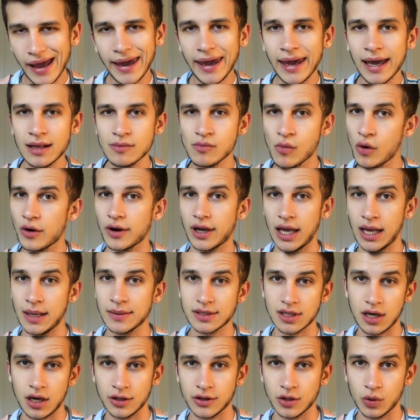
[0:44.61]
and more
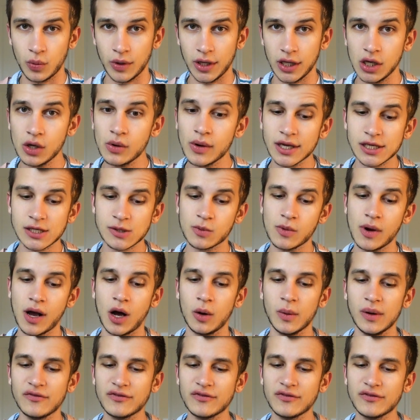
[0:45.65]
games on the Wii U as well.